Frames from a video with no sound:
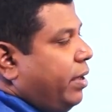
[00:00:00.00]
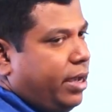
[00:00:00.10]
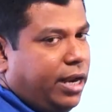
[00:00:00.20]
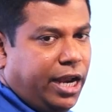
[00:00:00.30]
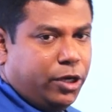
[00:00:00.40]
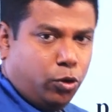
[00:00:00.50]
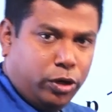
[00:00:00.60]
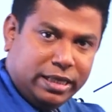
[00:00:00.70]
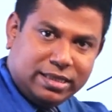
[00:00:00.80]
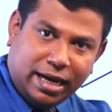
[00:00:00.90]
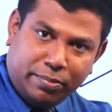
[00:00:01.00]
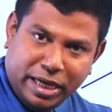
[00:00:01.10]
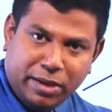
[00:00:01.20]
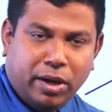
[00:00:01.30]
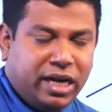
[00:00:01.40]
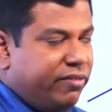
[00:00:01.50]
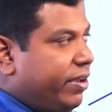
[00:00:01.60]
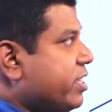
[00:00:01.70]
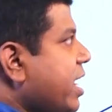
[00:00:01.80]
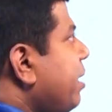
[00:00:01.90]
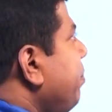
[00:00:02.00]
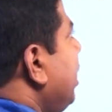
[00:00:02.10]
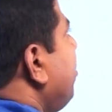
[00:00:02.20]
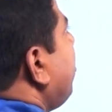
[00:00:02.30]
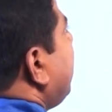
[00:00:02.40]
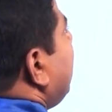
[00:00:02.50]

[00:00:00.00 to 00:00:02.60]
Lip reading: And I told you it's at minimum deviation. At minimum